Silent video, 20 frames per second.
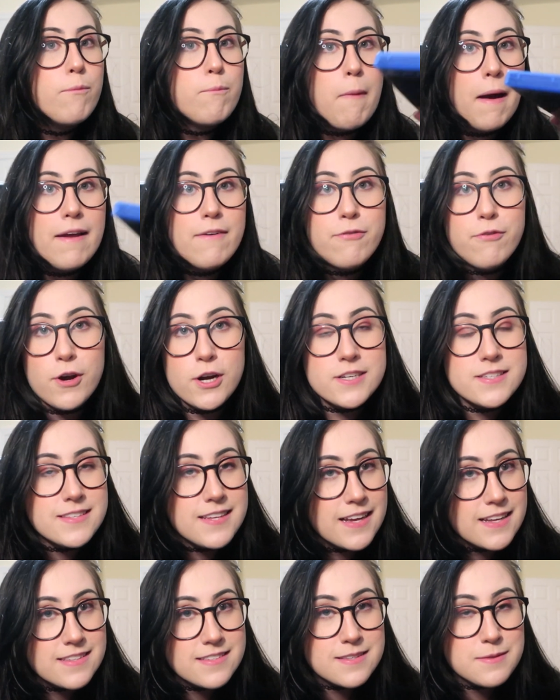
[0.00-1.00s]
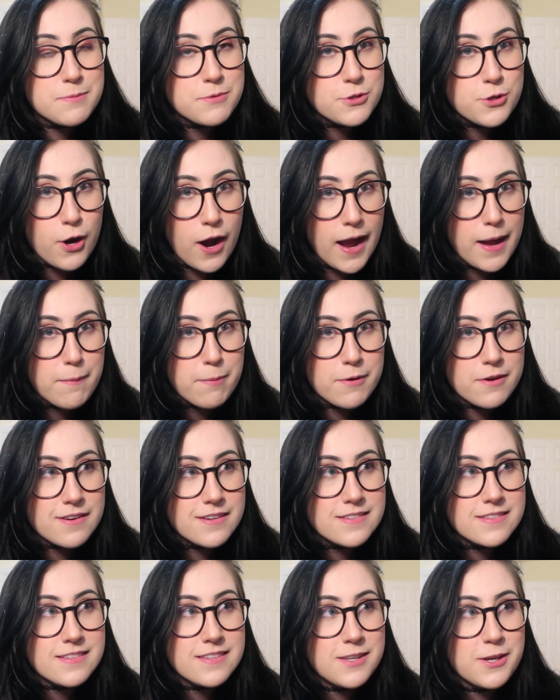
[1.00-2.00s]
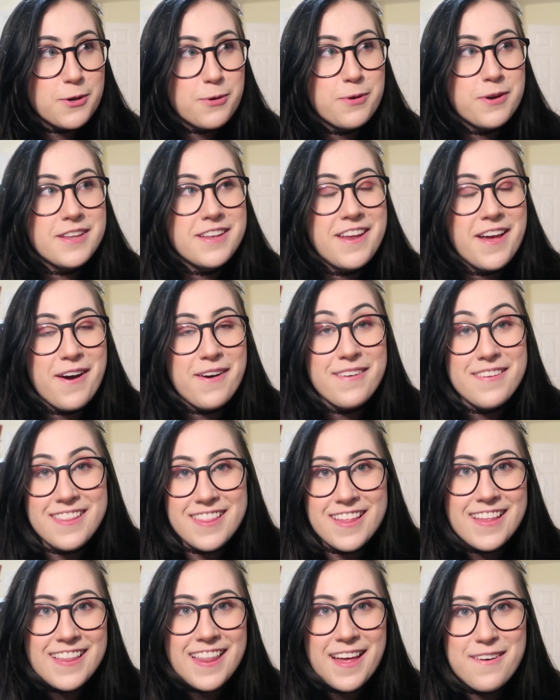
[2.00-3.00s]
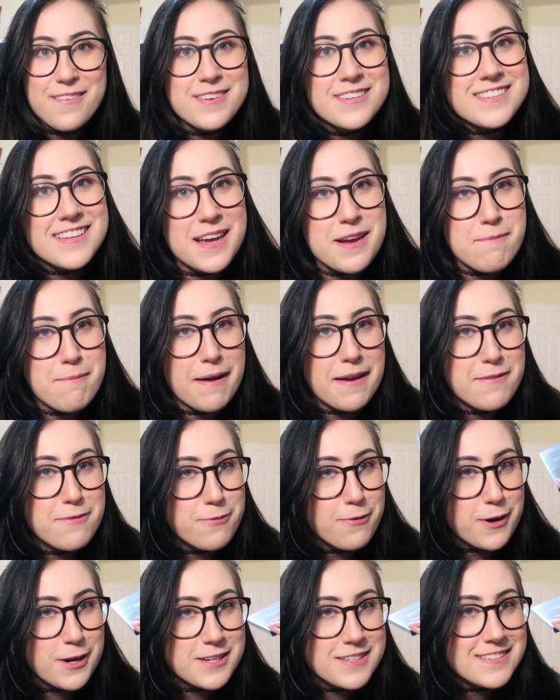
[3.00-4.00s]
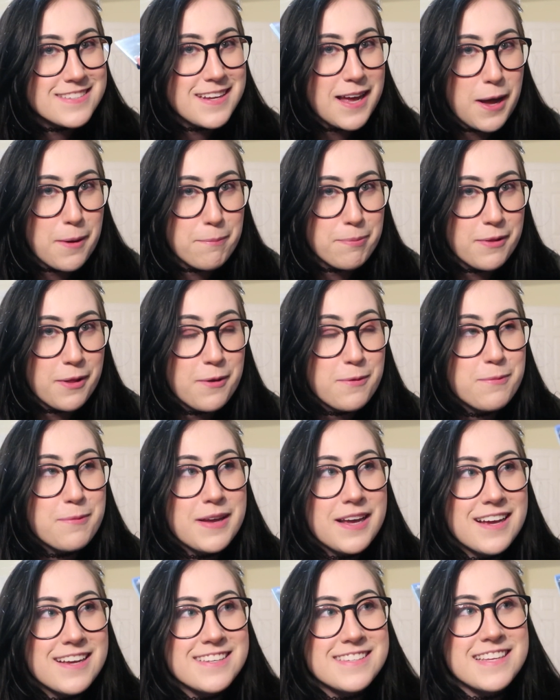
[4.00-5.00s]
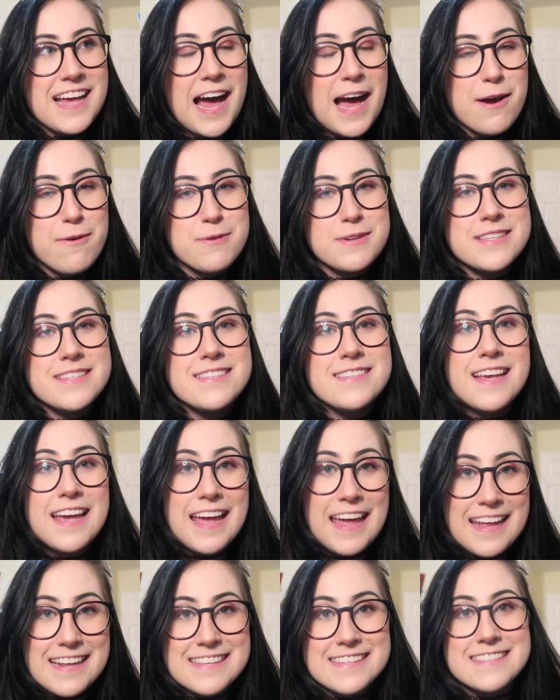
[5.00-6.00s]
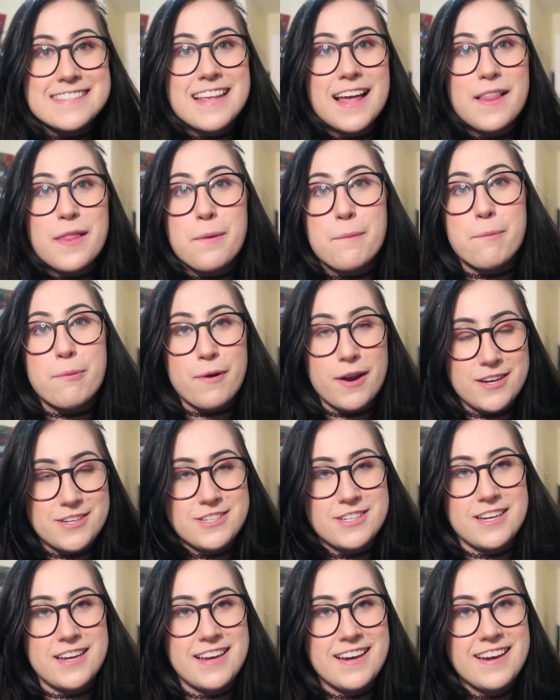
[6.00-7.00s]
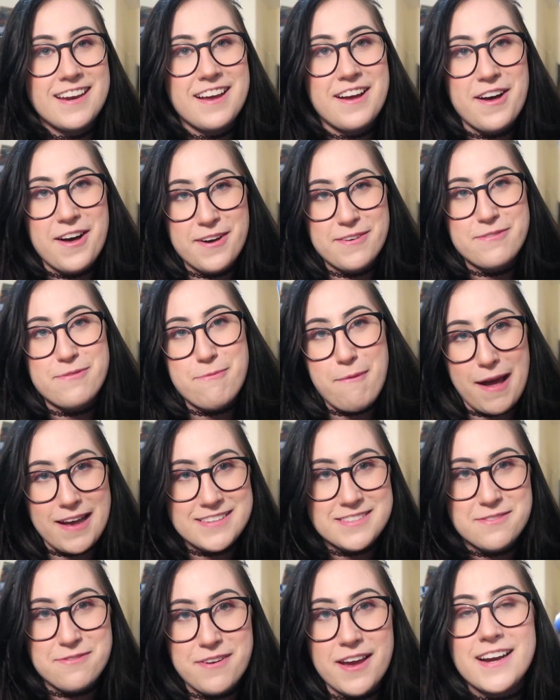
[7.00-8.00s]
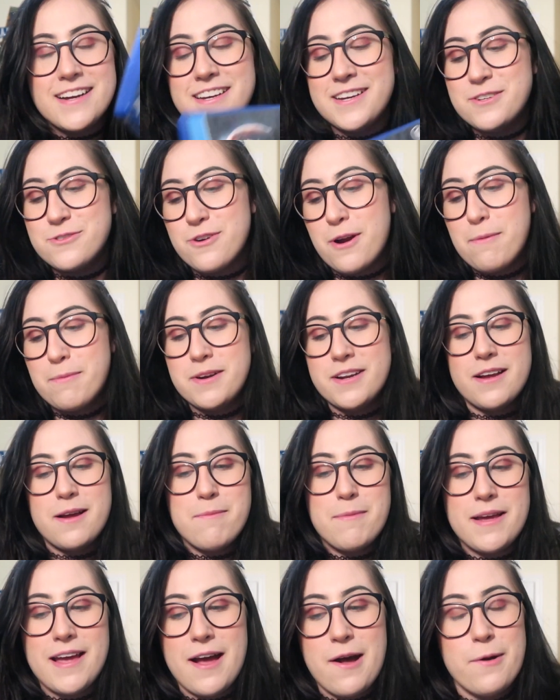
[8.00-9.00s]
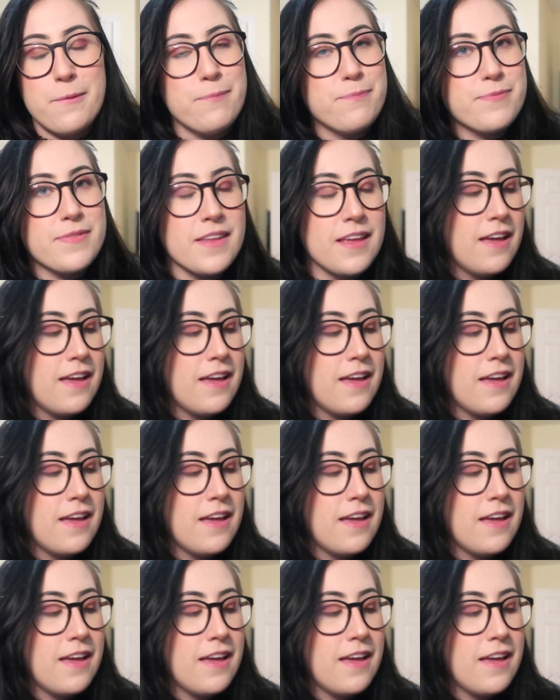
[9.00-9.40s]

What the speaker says: my first 10 subscribers, you would know that that was like my first upload because I was in celebration of Mass Effect Andromeda coming out.